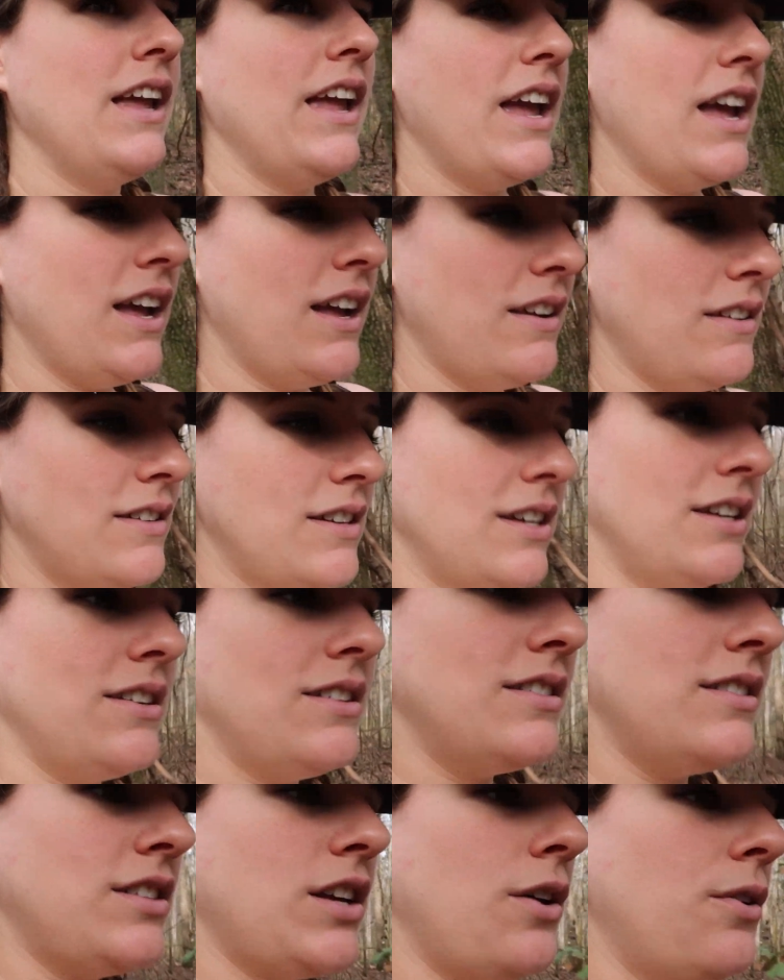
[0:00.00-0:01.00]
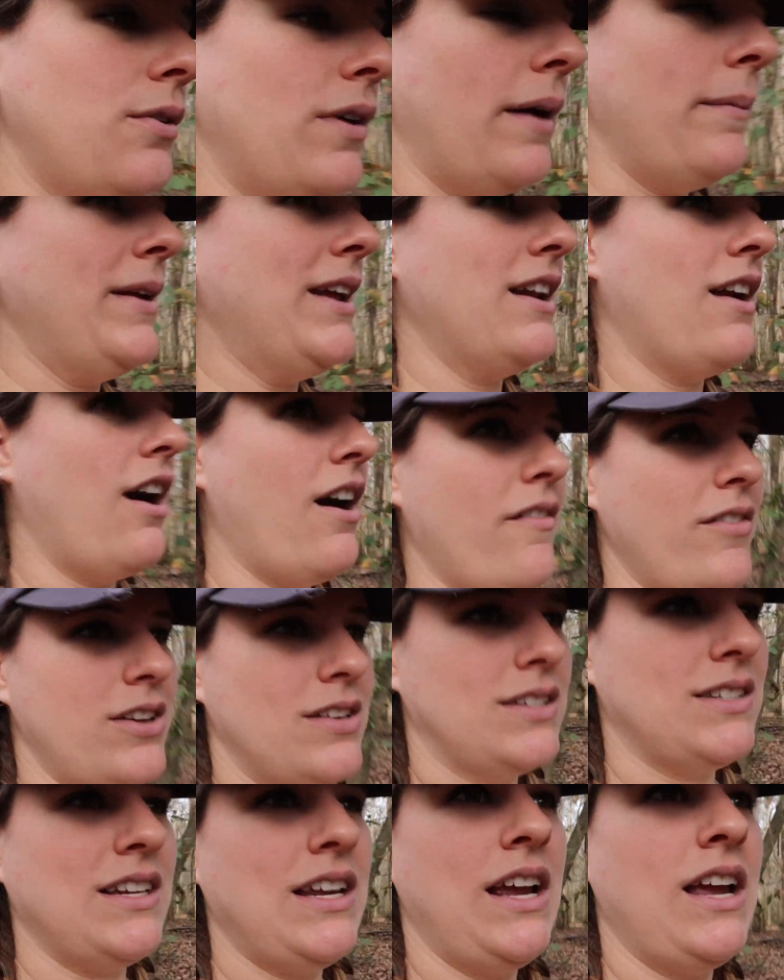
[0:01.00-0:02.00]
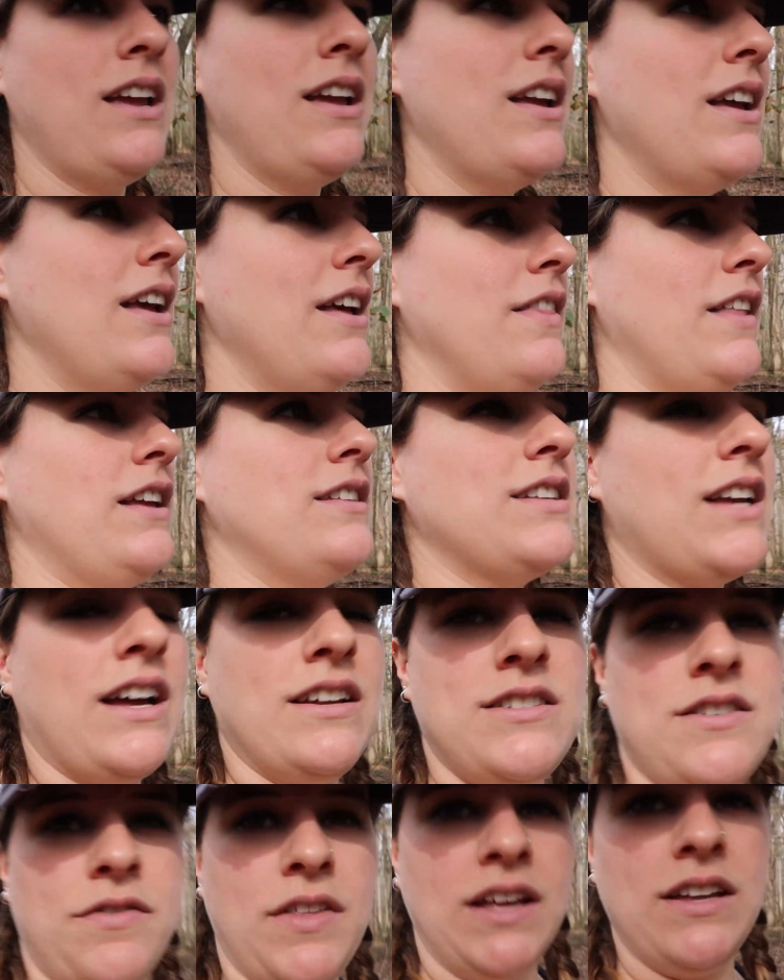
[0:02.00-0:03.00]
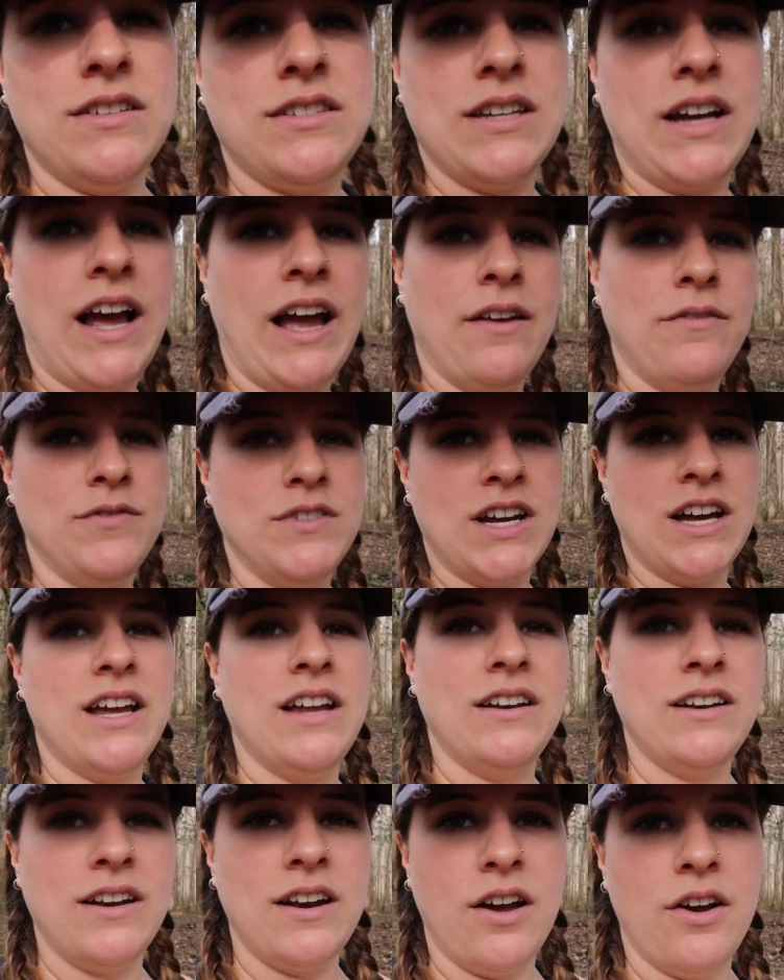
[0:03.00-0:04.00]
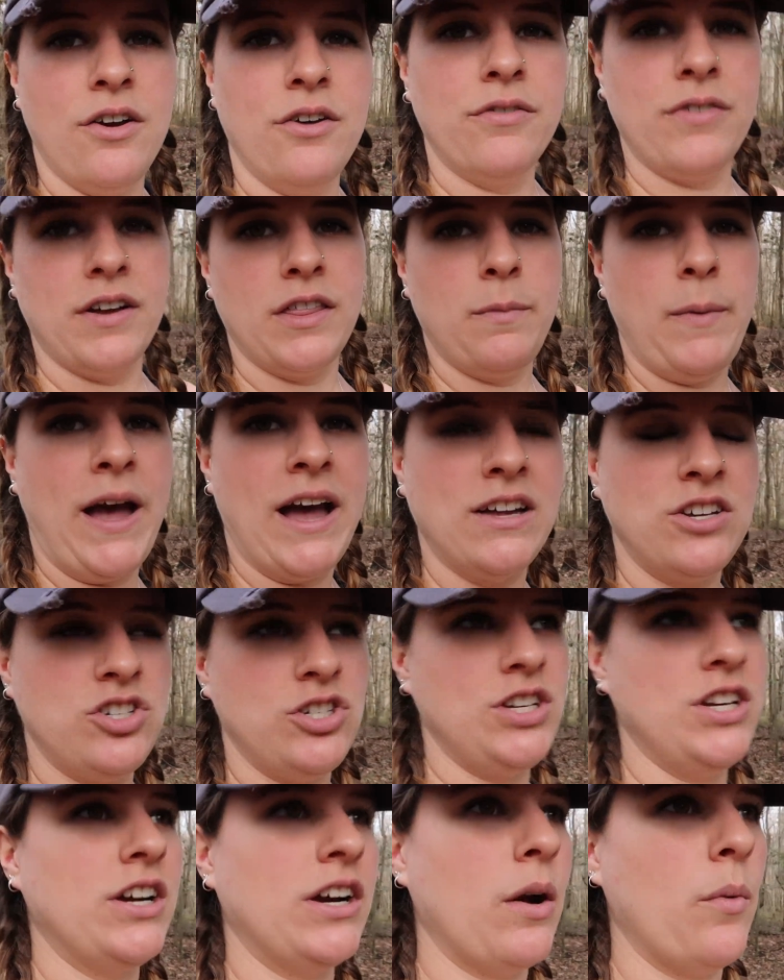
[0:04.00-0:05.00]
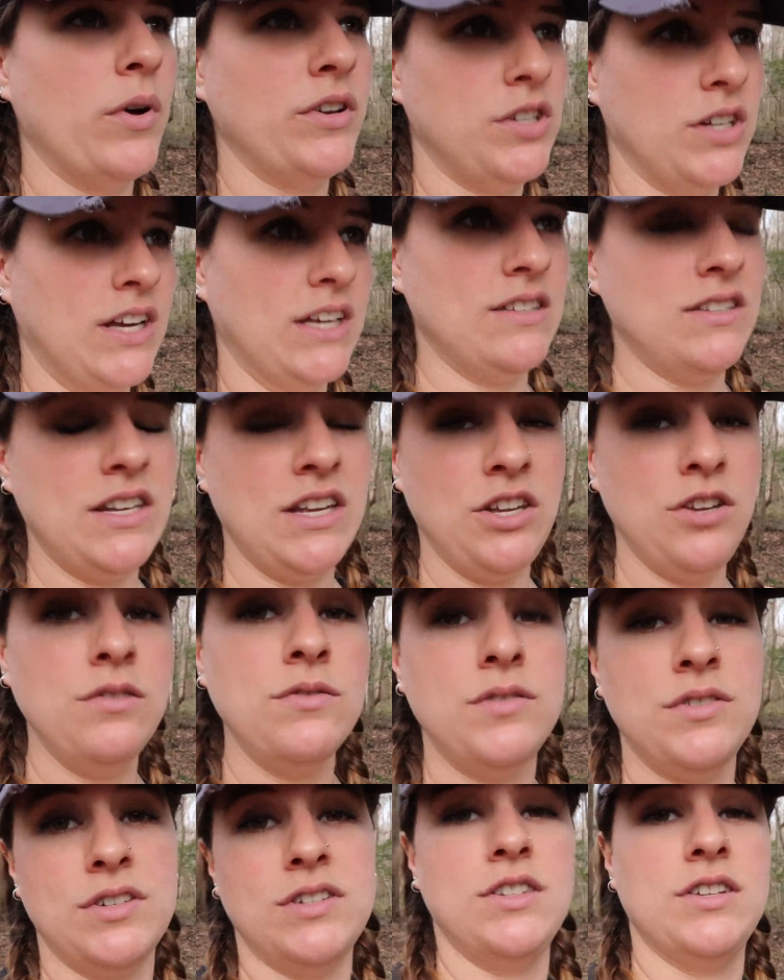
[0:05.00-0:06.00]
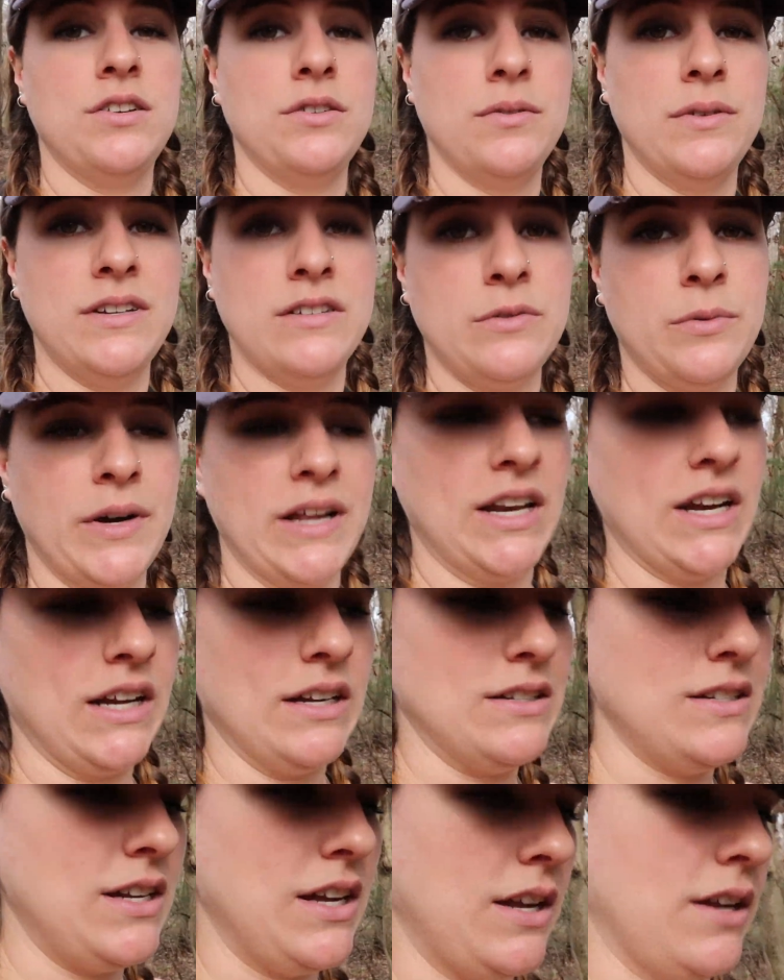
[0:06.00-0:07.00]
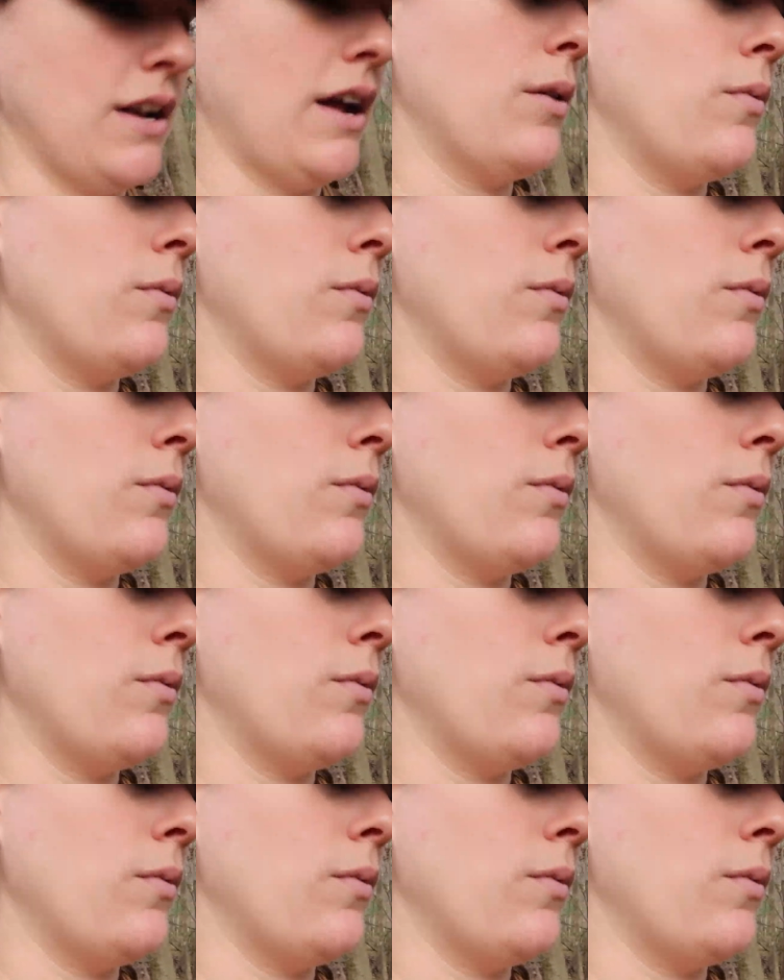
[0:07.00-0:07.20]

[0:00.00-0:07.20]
And so, I mean, obviously these kinds of things that I've done over the past year, I want to continue to do in 2019.